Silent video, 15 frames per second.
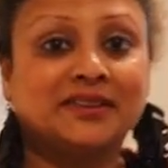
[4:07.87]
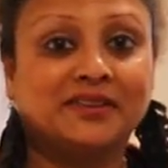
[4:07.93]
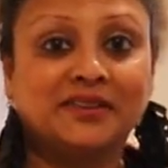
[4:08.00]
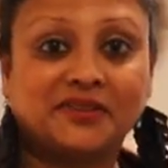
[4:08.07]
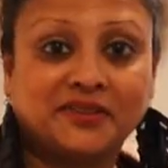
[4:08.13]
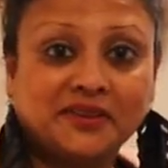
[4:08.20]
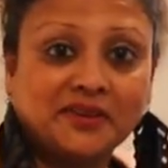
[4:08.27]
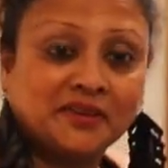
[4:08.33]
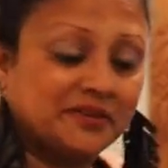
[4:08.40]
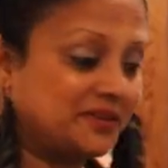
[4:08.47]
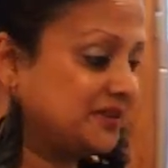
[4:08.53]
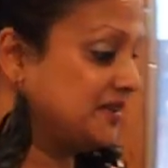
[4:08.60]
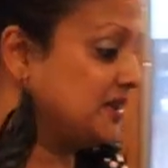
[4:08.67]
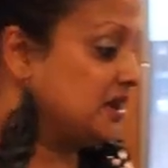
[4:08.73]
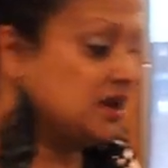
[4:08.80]
this
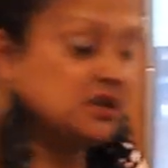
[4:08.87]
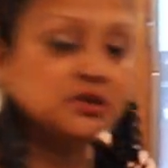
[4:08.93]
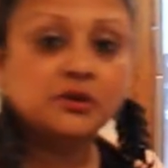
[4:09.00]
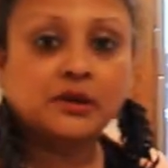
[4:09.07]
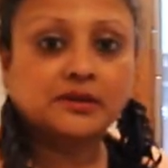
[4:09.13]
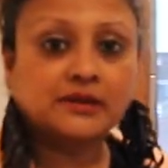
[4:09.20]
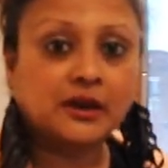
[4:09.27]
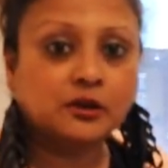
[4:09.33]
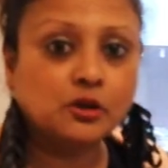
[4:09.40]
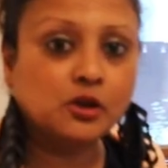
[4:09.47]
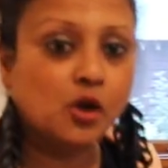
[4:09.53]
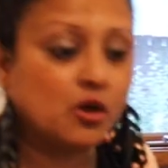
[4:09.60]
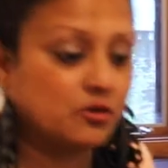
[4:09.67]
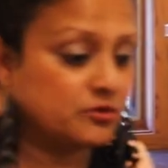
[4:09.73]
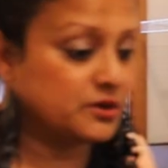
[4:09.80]
is. You can get your
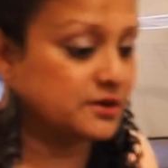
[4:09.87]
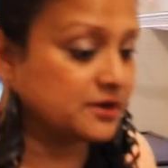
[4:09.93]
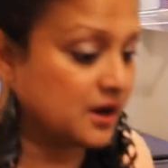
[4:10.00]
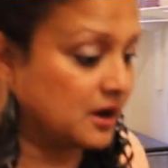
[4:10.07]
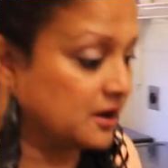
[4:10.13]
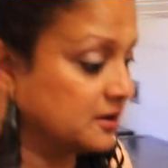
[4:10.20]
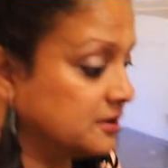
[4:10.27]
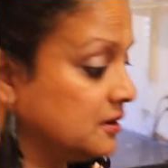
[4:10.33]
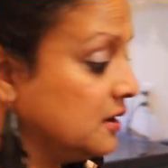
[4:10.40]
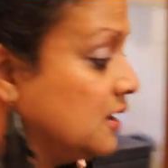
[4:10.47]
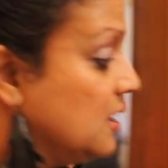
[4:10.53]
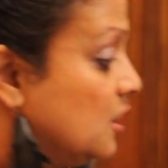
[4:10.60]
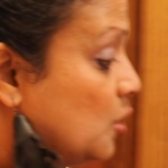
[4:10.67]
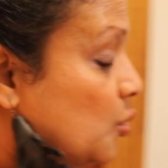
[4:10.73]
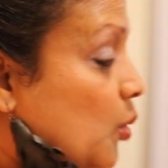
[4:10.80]
laundry done
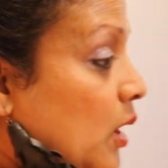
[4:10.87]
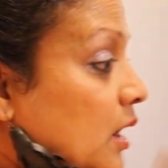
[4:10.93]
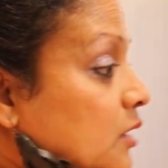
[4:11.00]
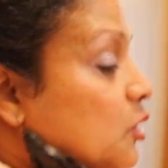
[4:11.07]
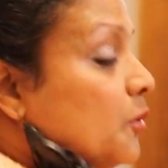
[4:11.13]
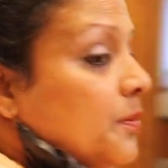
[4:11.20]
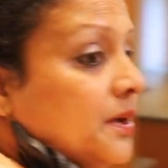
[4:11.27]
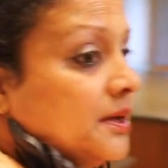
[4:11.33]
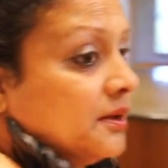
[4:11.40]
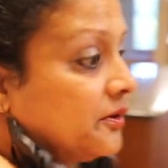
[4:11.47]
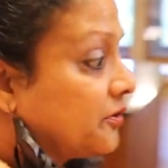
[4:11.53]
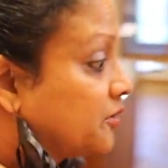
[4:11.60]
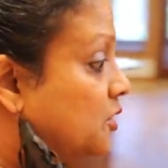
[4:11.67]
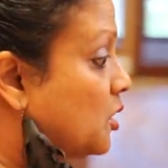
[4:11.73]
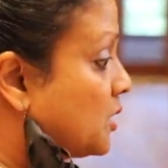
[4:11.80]
while your meal
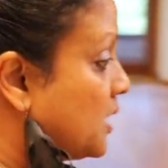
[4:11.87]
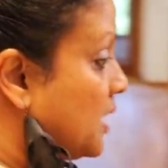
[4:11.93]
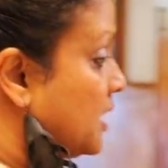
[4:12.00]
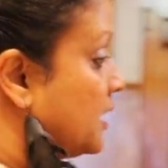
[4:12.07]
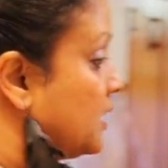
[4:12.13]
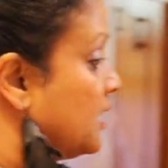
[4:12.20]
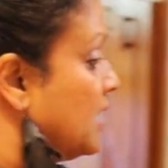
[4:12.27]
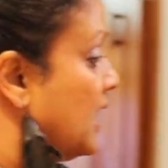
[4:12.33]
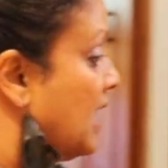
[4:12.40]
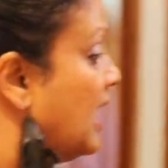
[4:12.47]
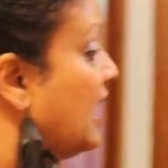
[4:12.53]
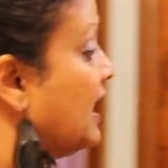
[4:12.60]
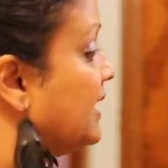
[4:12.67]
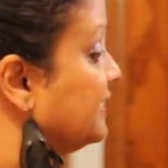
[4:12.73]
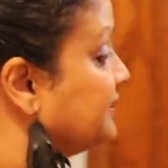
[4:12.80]
is cooking
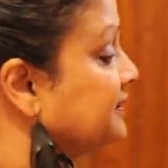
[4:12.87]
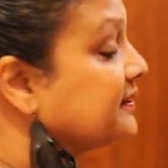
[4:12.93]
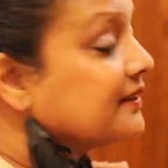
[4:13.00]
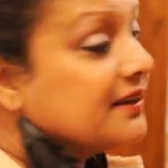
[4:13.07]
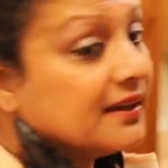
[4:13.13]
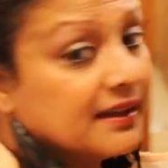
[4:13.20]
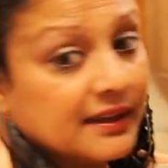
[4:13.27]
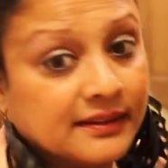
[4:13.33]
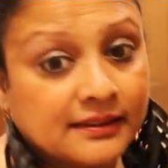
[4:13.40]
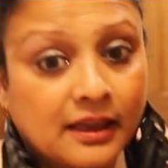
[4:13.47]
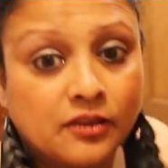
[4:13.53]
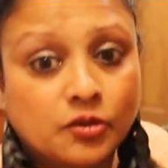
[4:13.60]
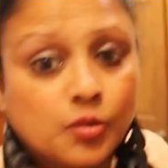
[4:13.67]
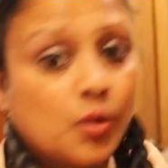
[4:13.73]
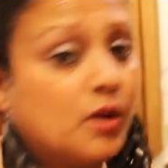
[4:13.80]
and
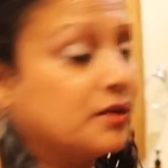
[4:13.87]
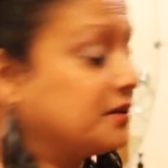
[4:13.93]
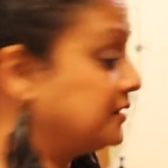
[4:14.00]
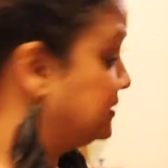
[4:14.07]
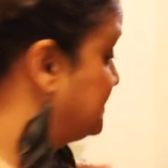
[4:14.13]
Guess what? In